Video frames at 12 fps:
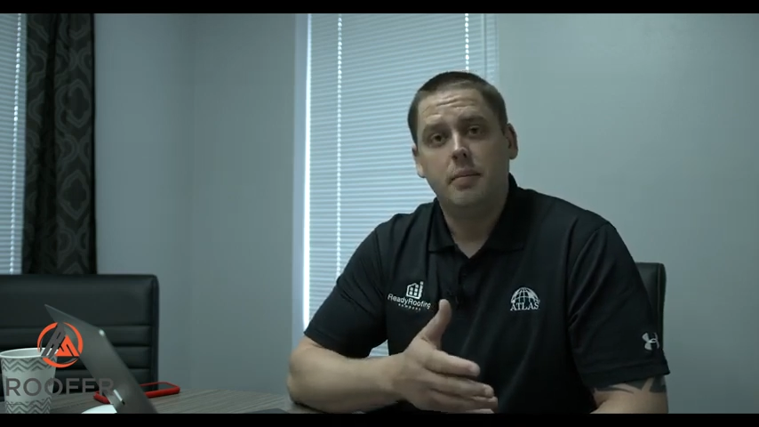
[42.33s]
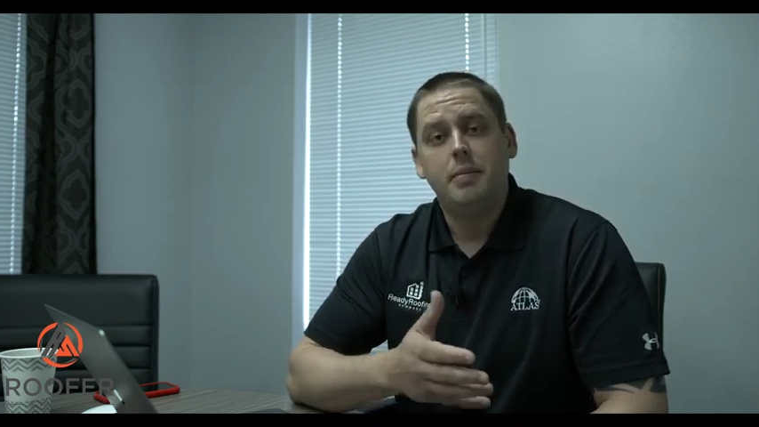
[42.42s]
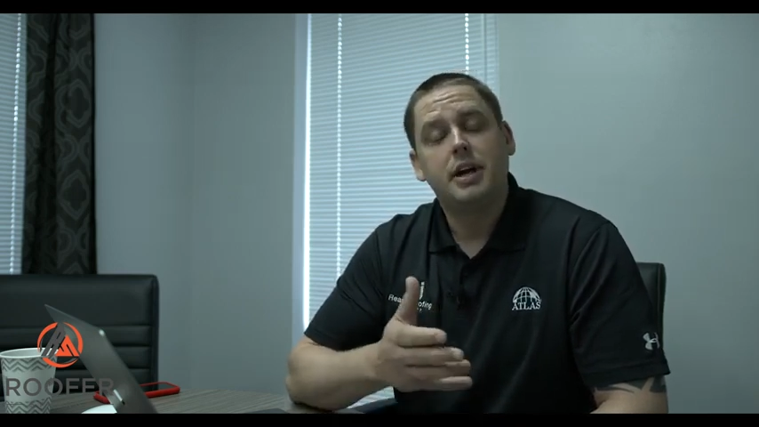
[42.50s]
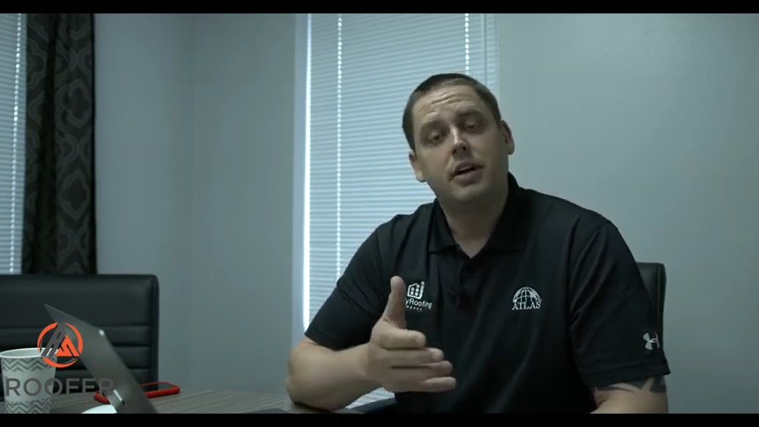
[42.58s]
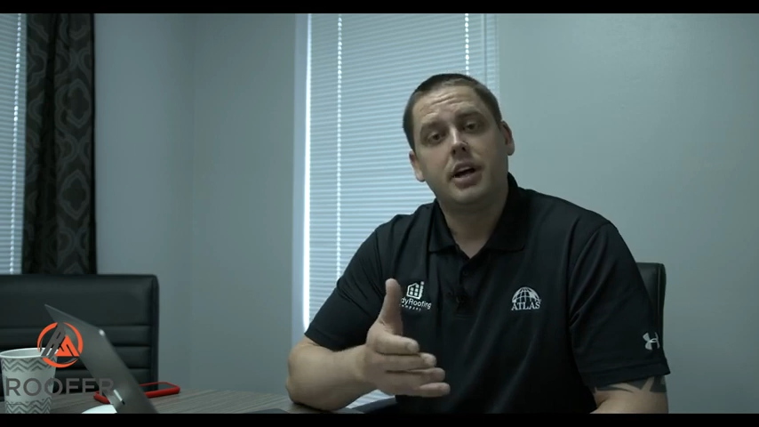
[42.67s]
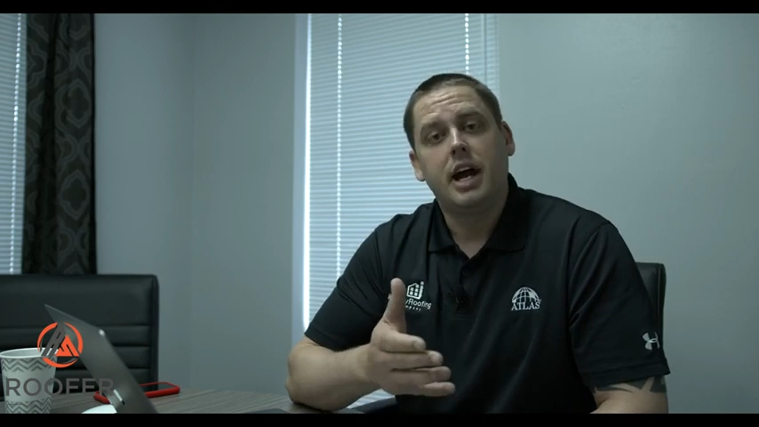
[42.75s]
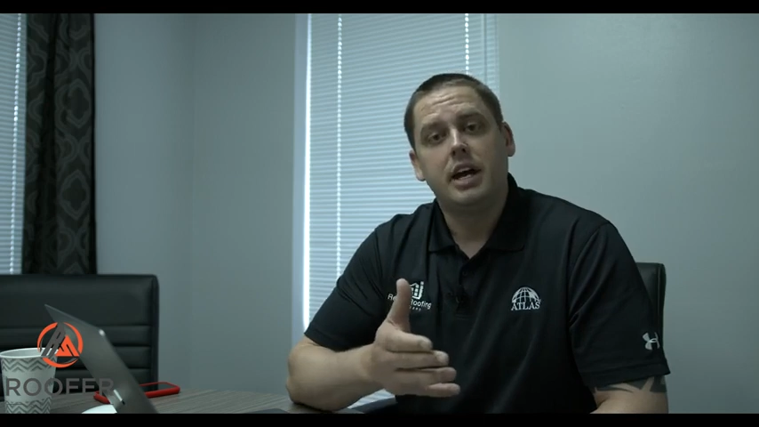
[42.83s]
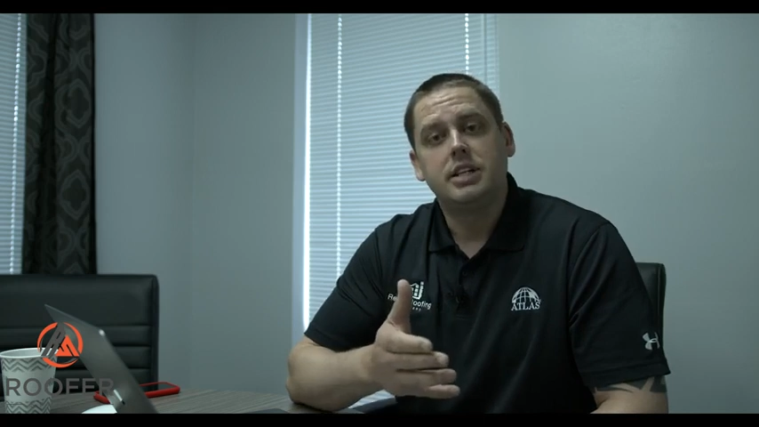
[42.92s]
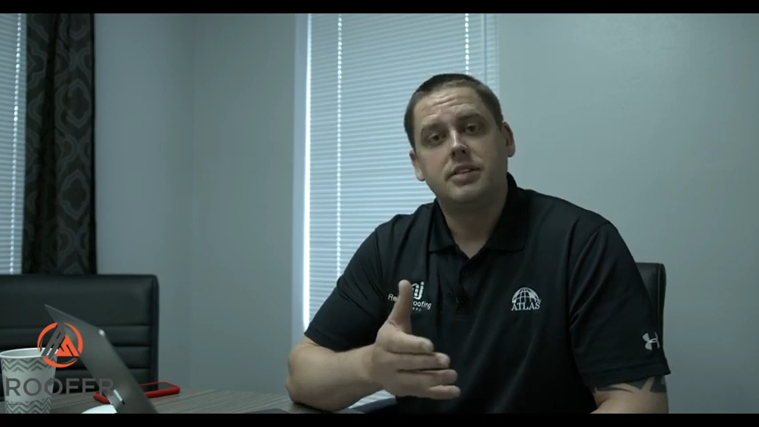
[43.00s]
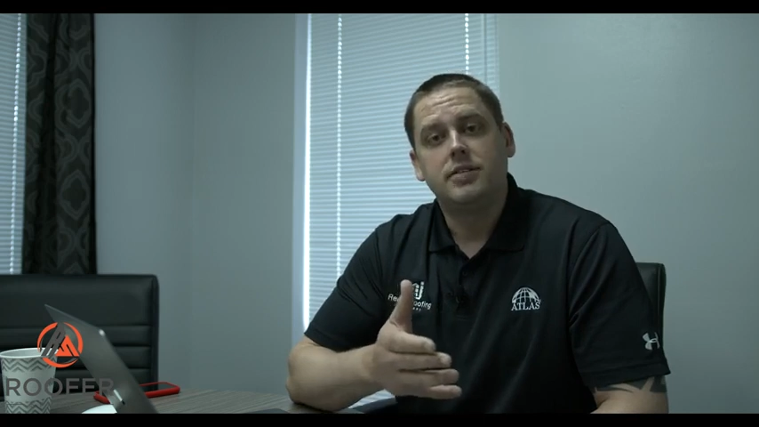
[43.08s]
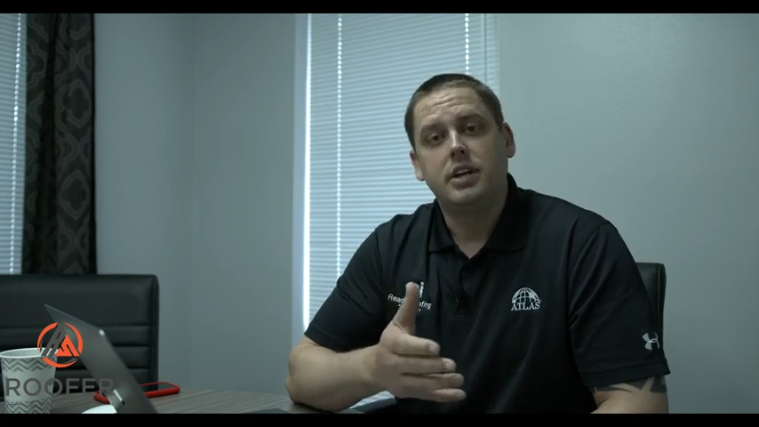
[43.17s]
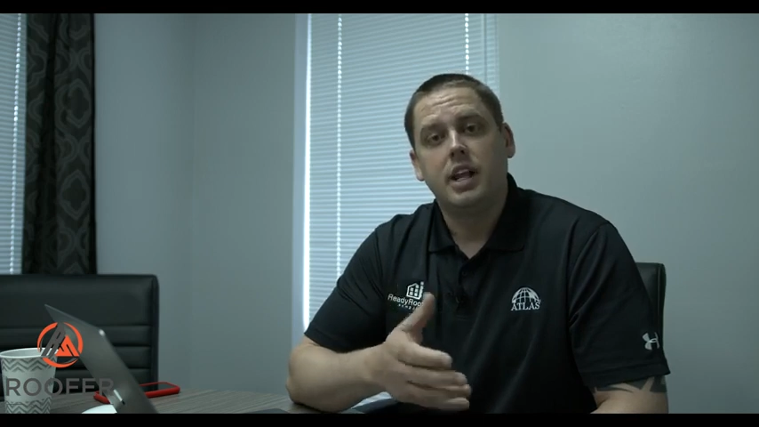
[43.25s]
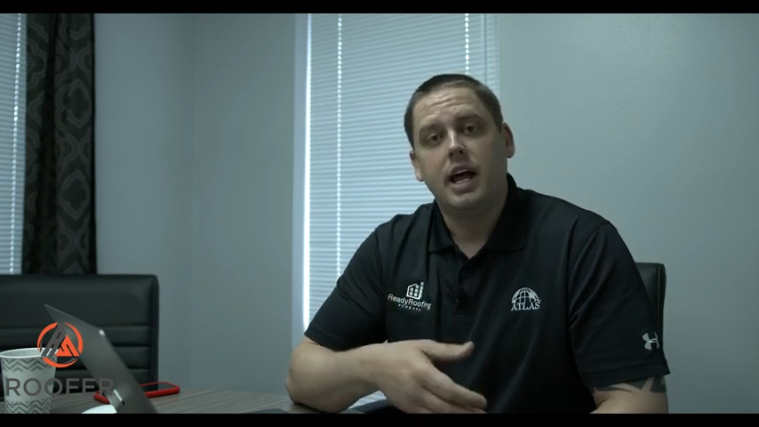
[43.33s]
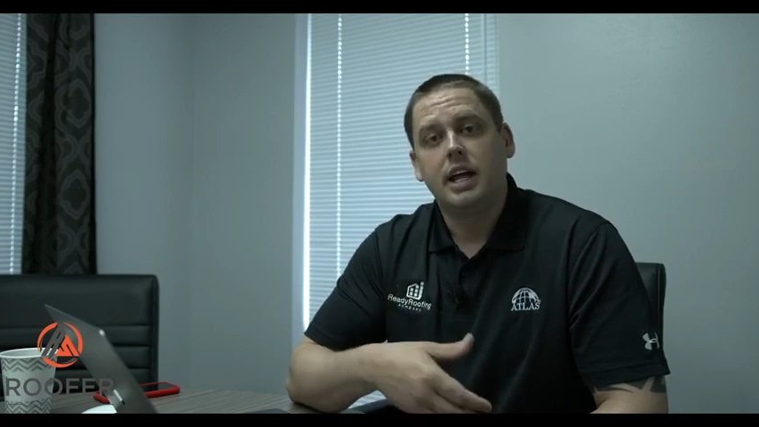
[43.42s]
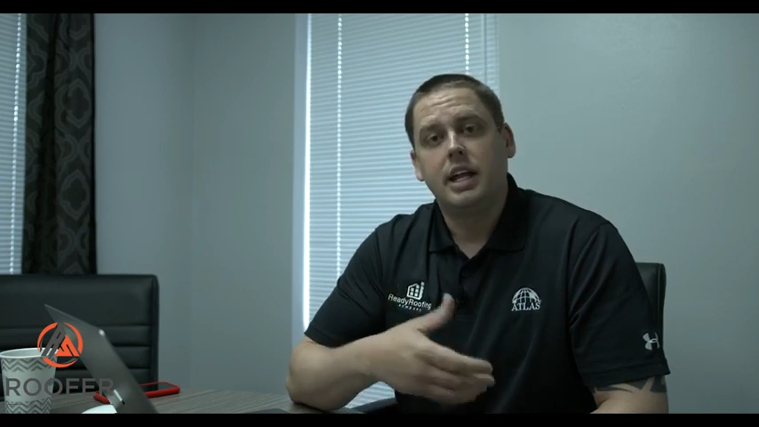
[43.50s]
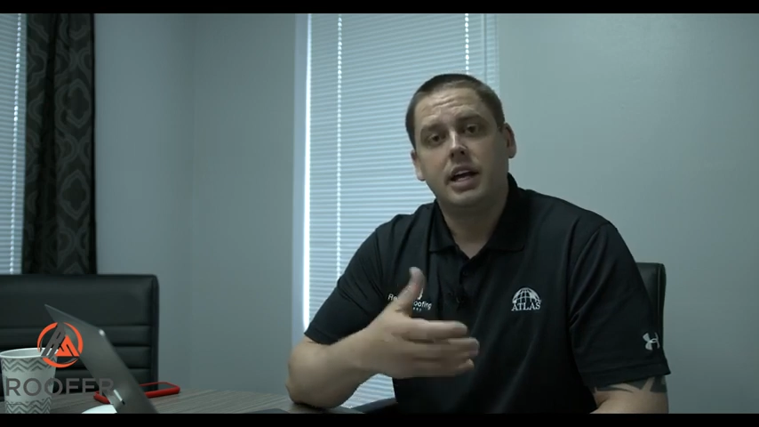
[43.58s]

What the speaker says: bigger guys if you like